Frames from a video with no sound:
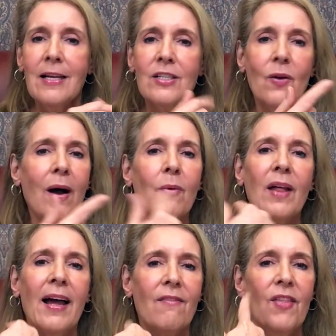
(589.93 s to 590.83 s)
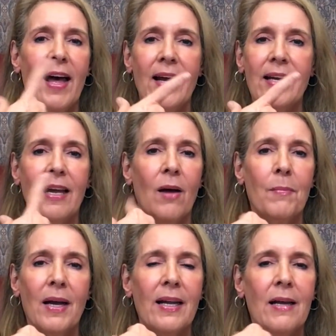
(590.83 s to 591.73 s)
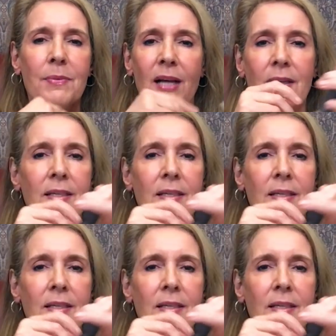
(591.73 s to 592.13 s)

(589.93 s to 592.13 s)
So I will have that on my lips.